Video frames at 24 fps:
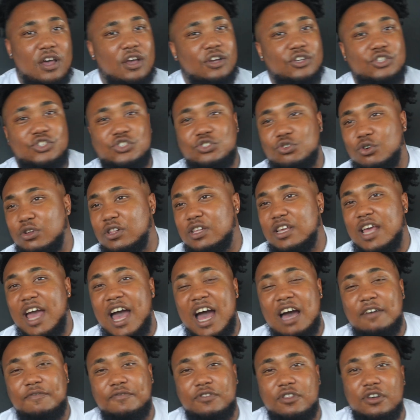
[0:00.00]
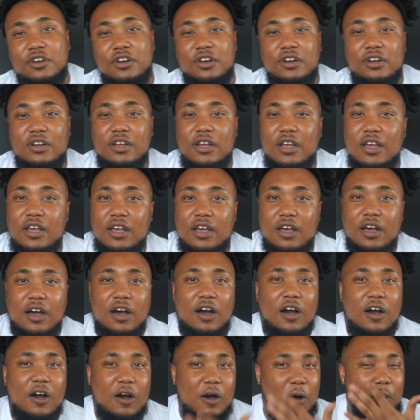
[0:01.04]
Shortly after,
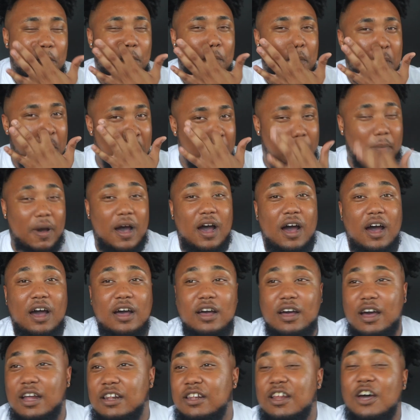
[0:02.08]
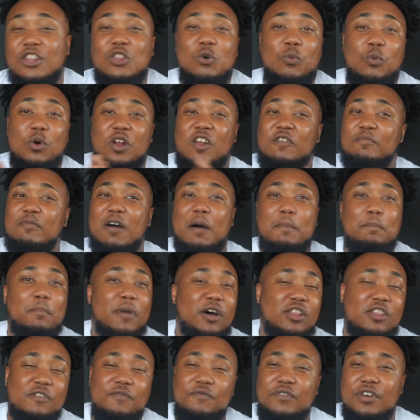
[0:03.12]
another one of my
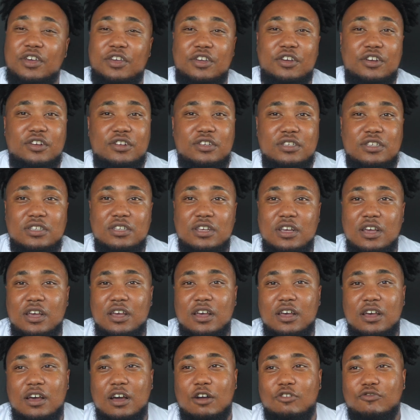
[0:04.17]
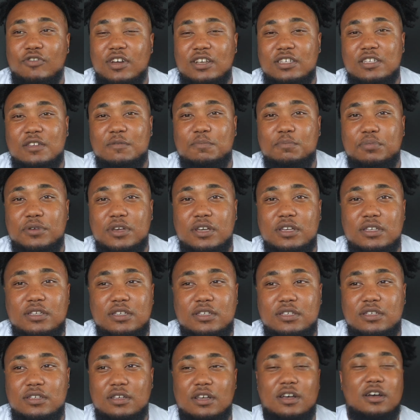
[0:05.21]
mother figures, rest in
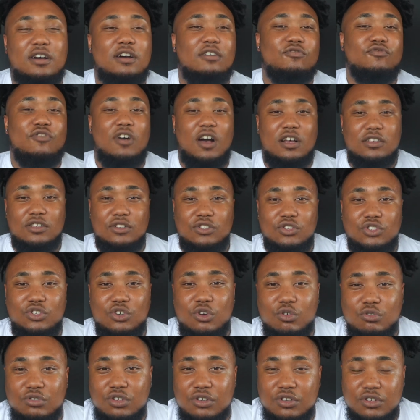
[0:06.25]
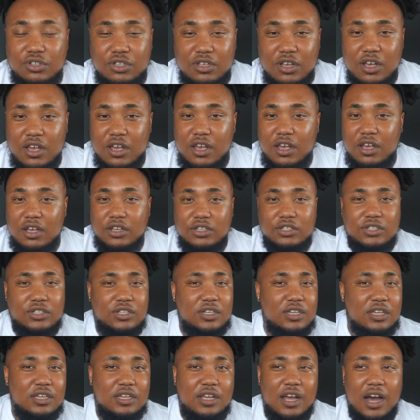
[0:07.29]
peace, Rosalind Shoulders,
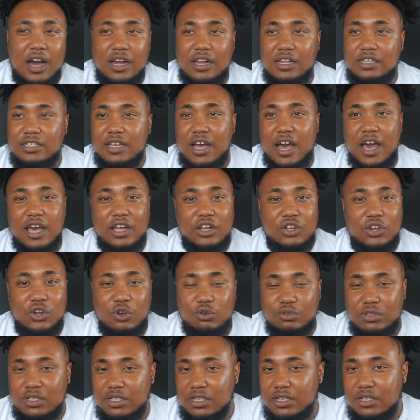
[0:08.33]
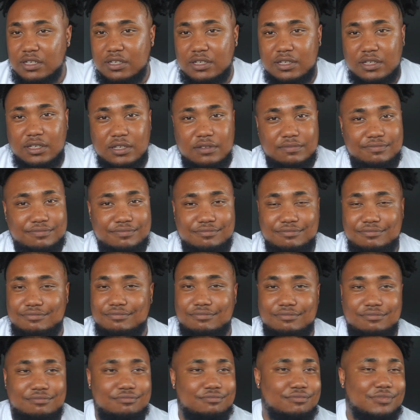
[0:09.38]
she got a diagnosis,
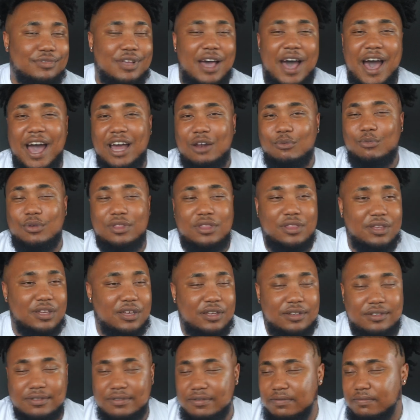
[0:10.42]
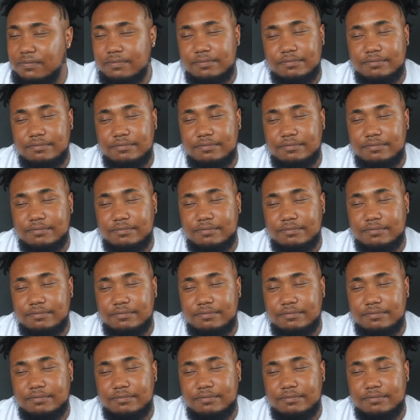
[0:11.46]
died within